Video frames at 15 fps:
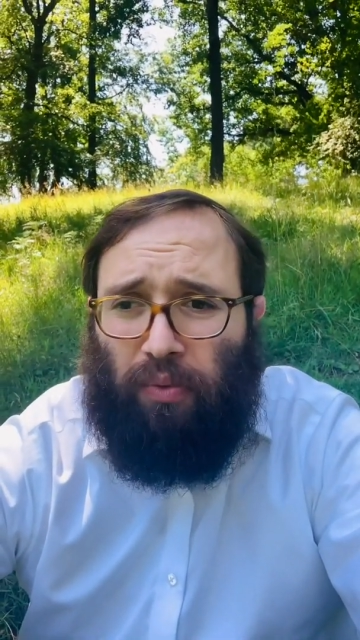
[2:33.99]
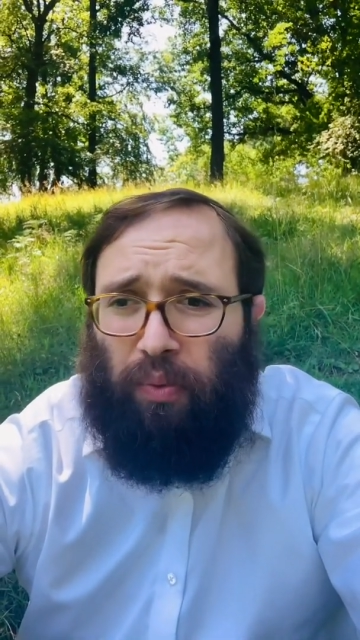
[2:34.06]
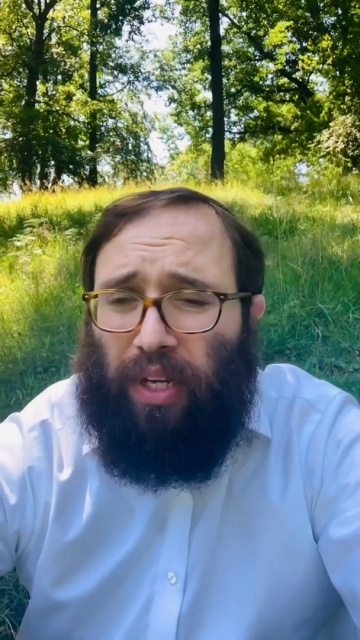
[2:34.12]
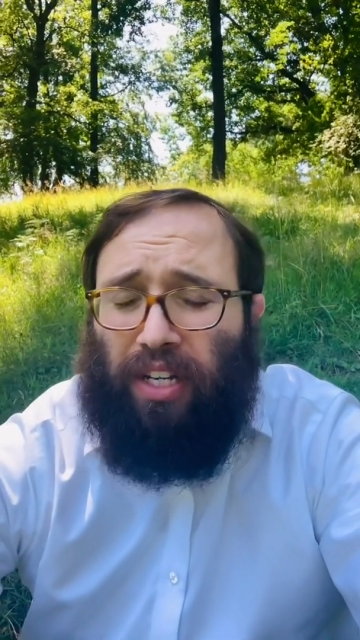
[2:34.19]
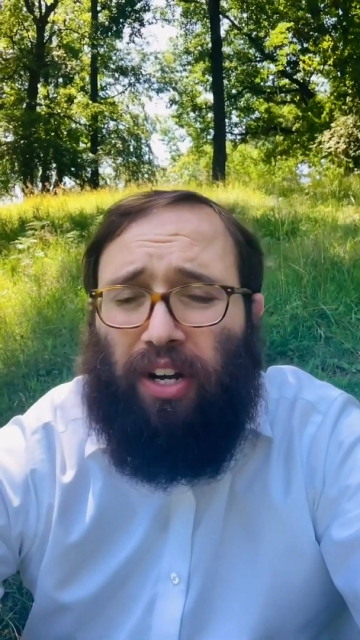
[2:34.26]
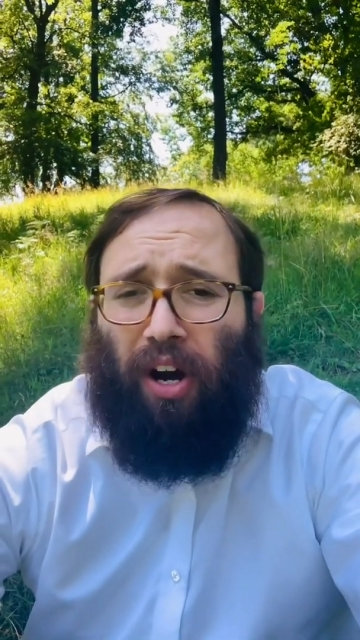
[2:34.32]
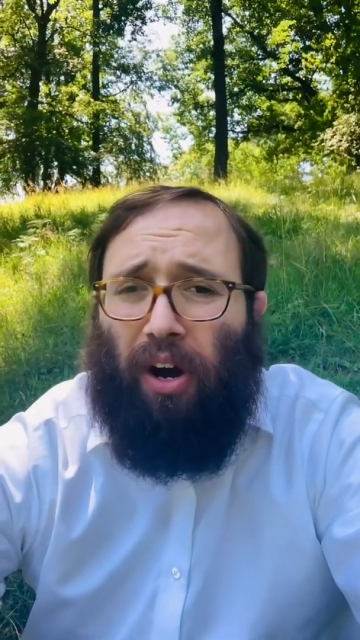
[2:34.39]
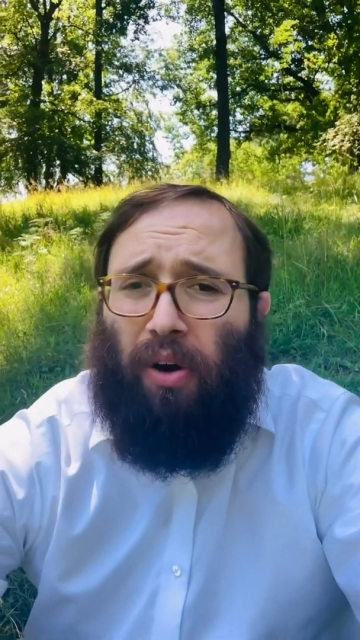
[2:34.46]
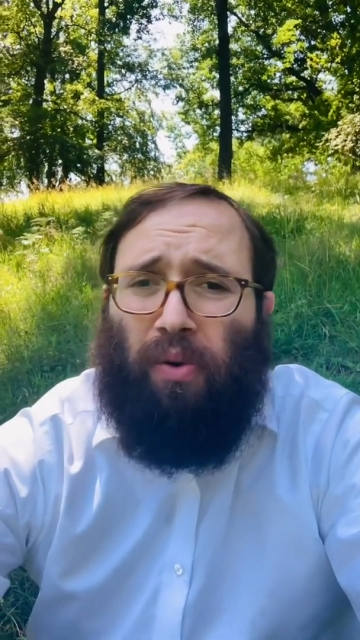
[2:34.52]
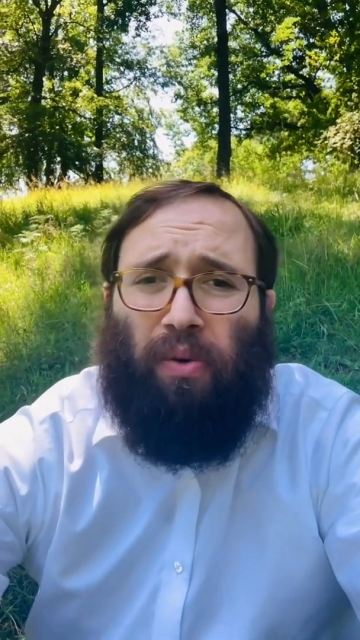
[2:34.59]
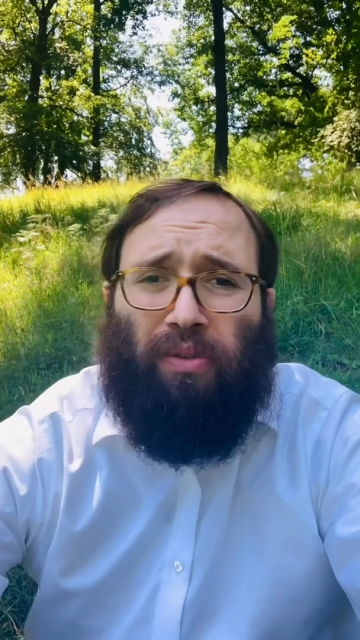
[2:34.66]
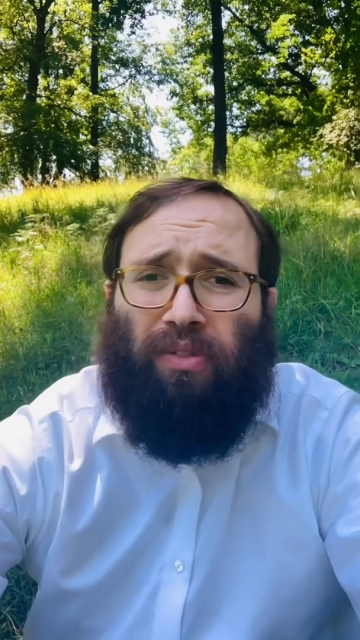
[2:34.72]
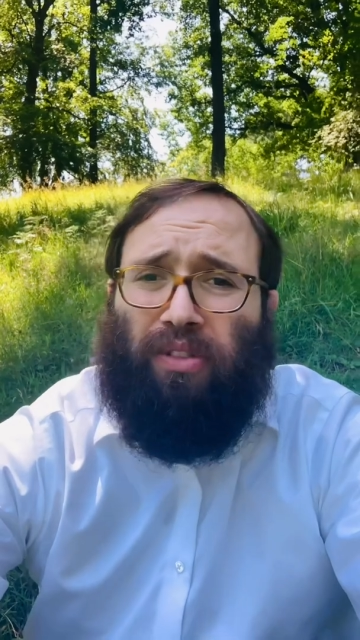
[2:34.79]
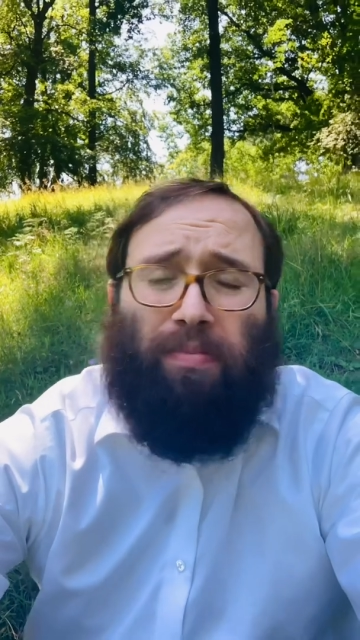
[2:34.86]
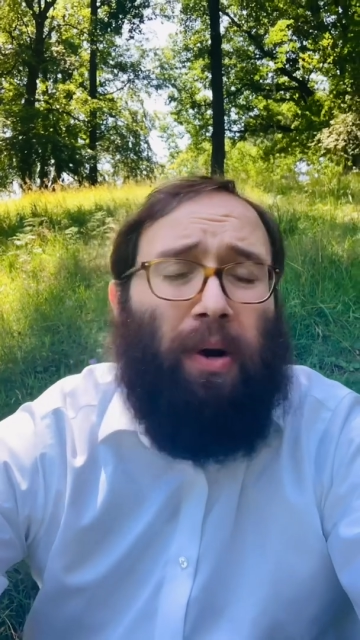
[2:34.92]
We know
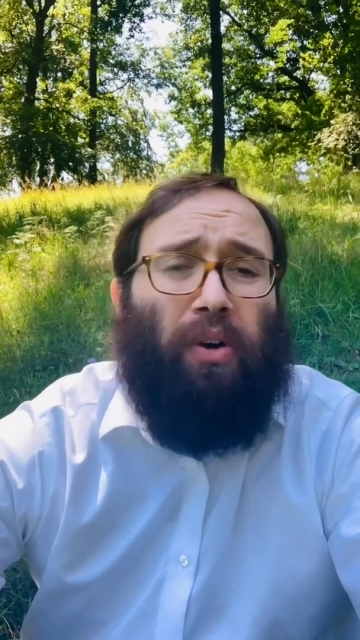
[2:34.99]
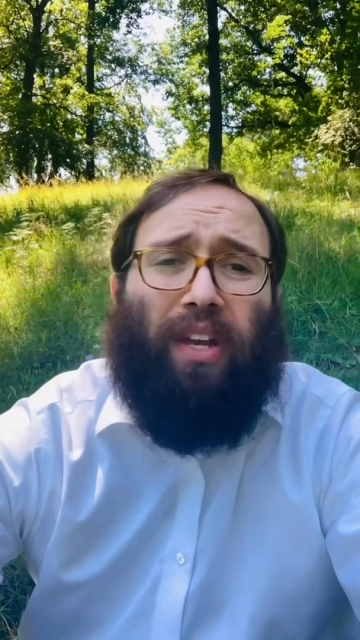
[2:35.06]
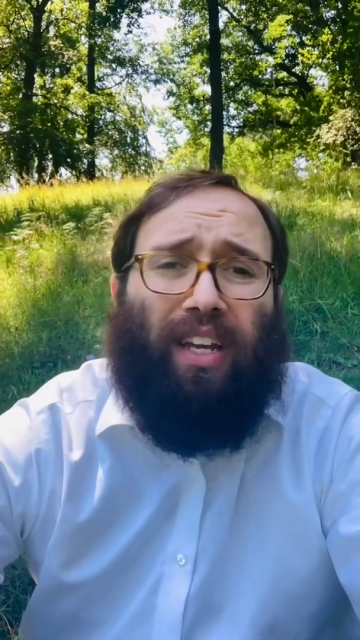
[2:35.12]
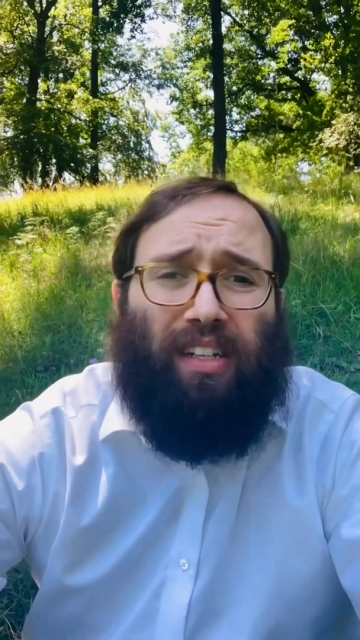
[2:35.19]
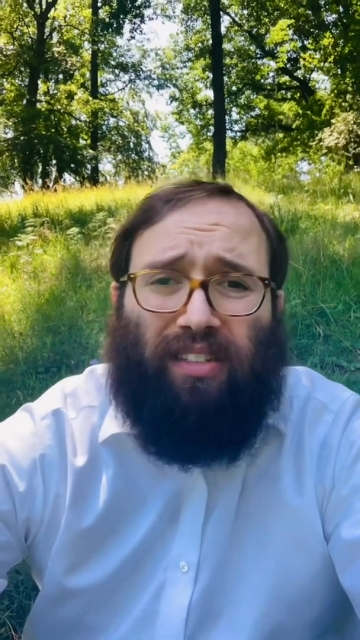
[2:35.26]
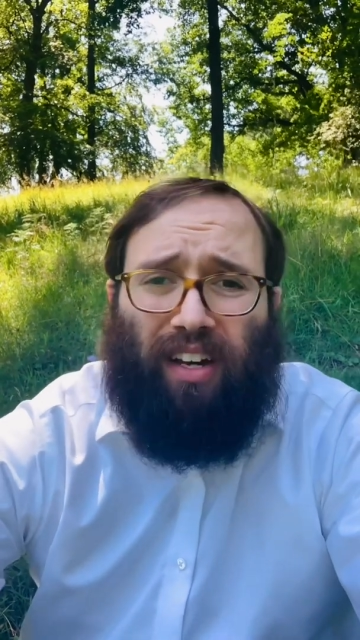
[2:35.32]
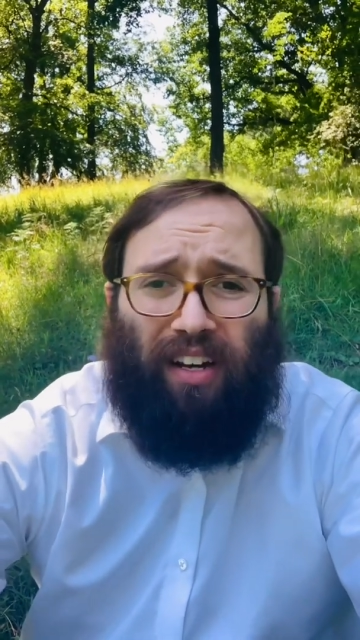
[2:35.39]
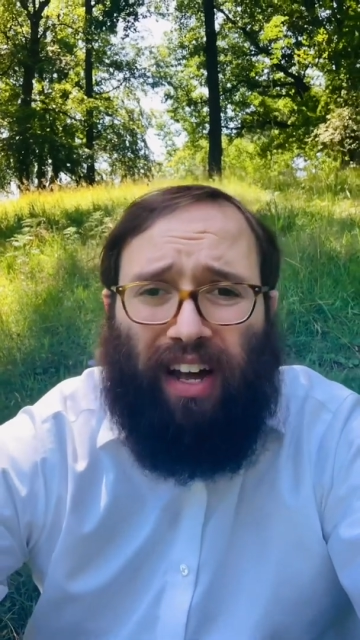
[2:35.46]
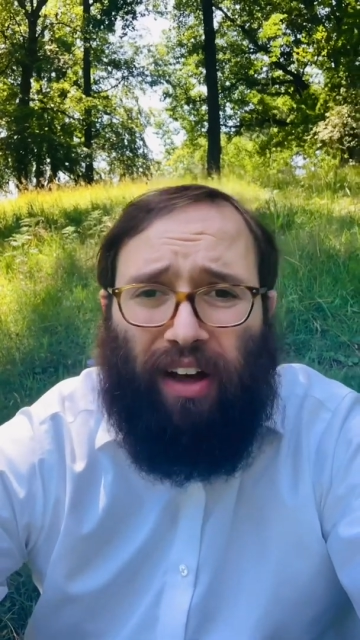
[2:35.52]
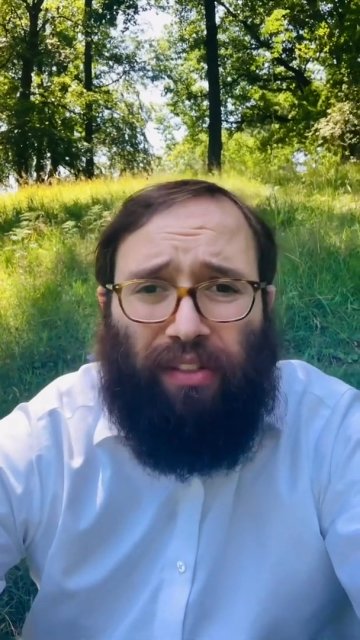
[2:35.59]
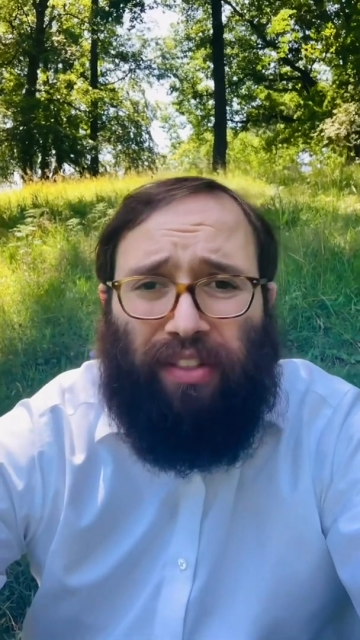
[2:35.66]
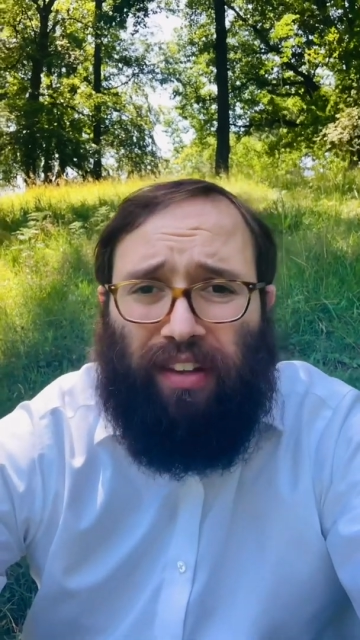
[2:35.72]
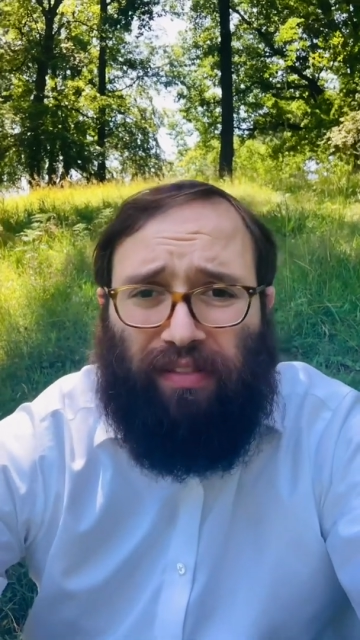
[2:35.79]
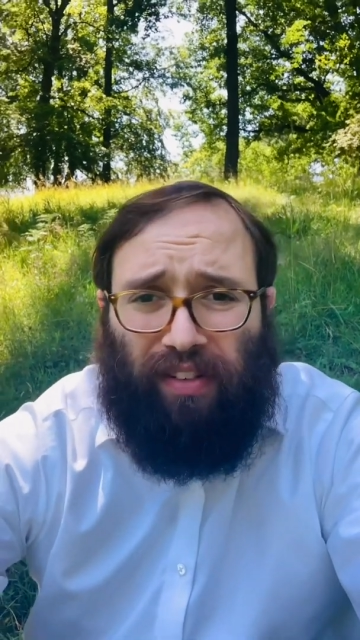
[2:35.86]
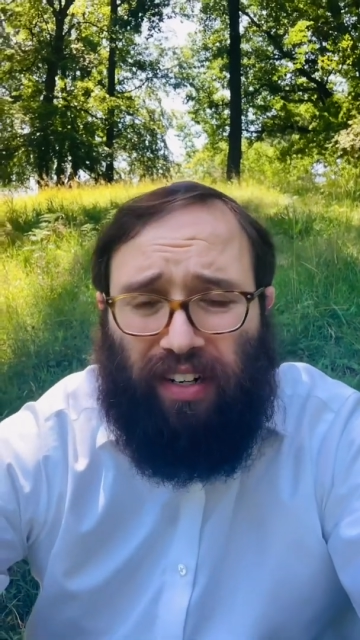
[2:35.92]
smoking is
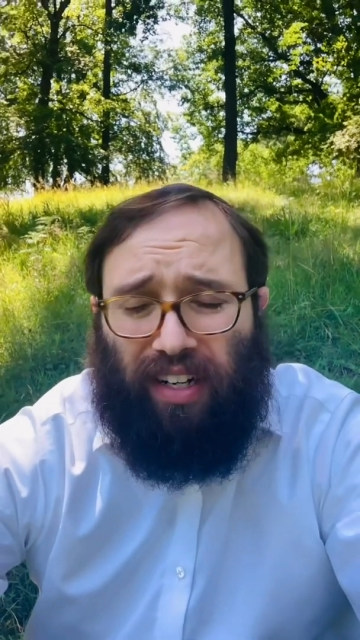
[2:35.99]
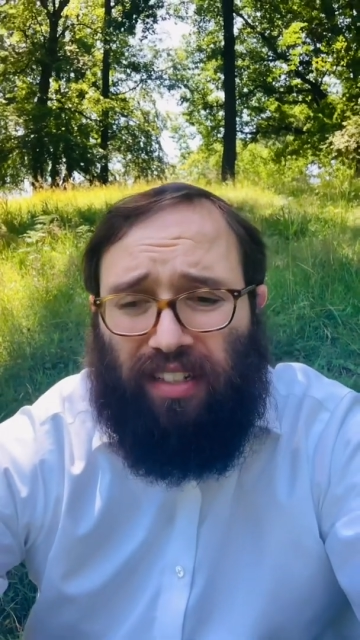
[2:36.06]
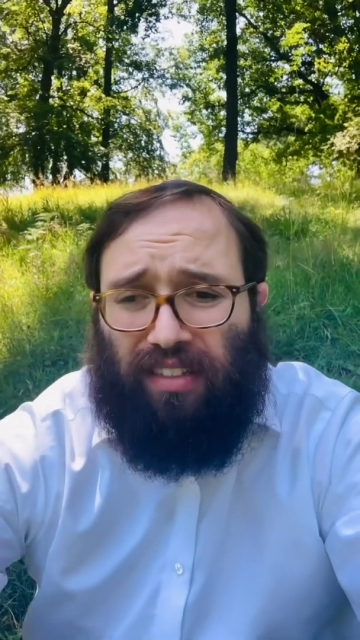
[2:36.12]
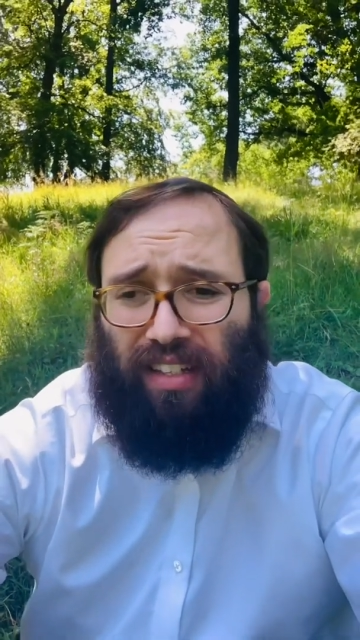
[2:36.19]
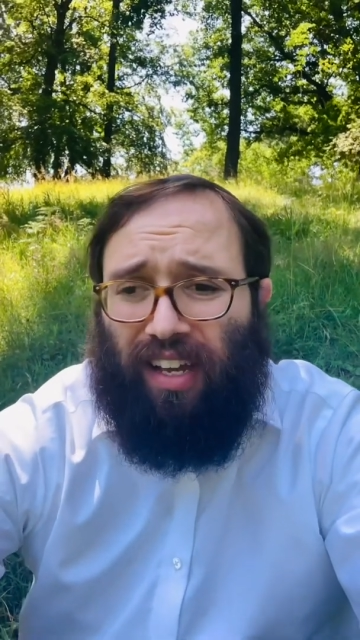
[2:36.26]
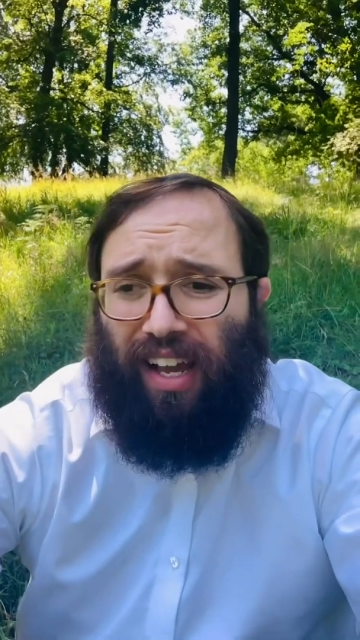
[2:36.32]
unhealthy for us.